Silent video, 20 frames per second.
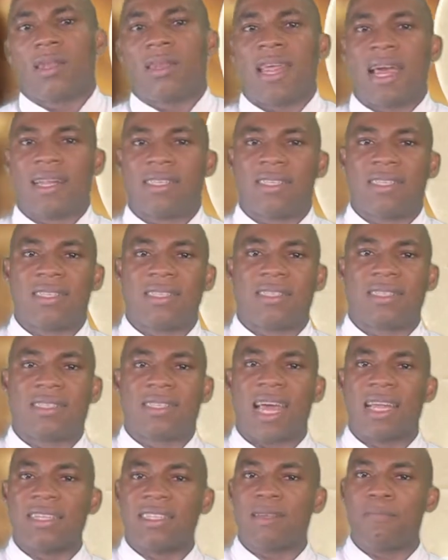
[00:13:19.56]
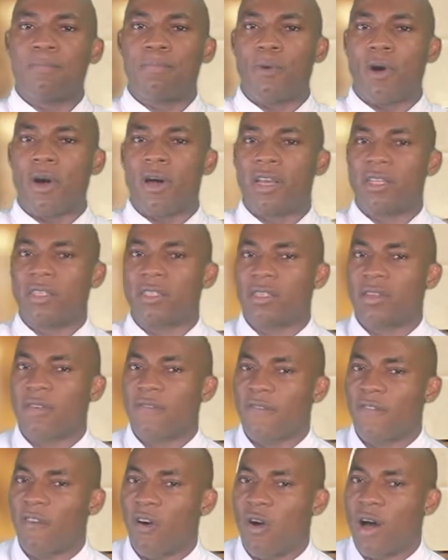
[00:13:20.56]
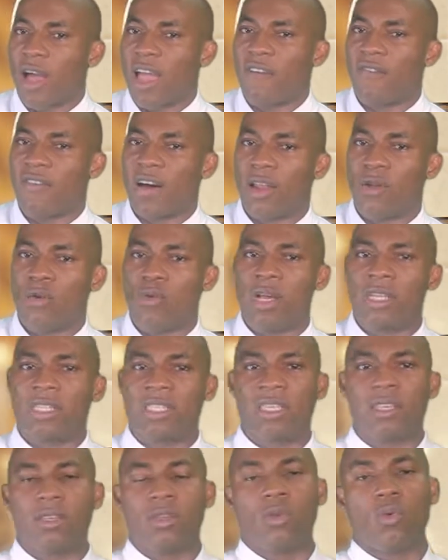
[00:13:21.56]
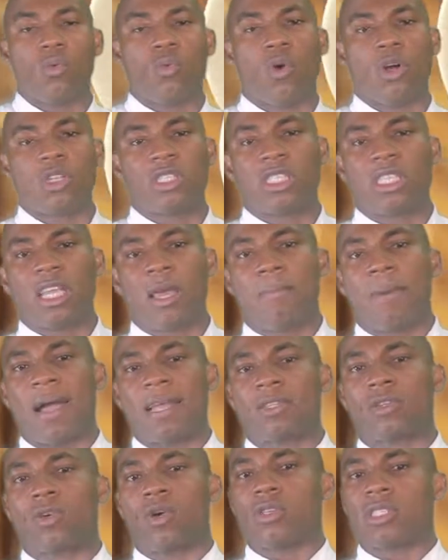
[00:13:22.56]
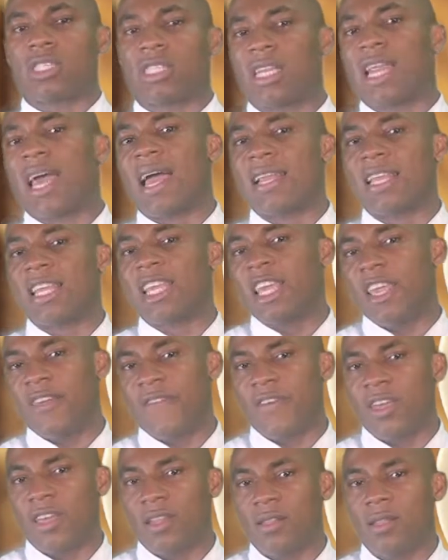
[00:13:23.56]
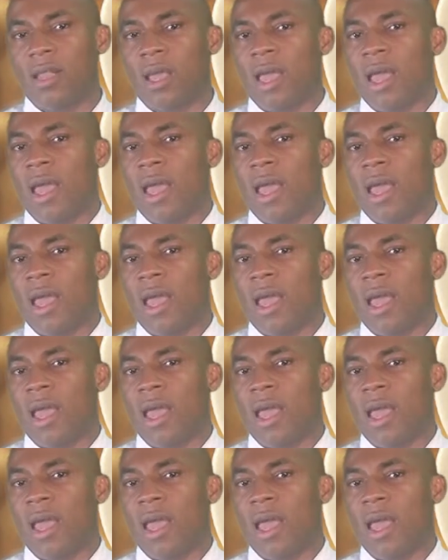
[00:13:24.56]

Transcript: That is starting point for evaluating what they might consider giving